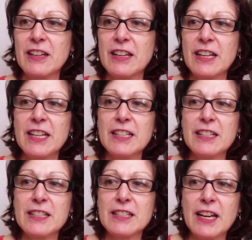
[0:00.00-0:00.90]
He
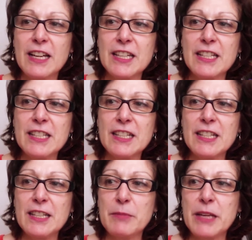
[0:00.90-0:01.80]
does
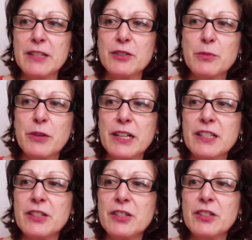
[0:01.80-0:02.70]
IET, Master
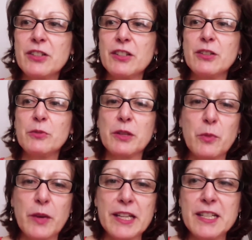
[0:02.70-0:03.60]
Practitioner, with
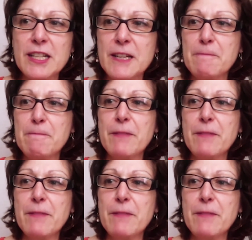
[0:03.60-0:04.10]
Wendy.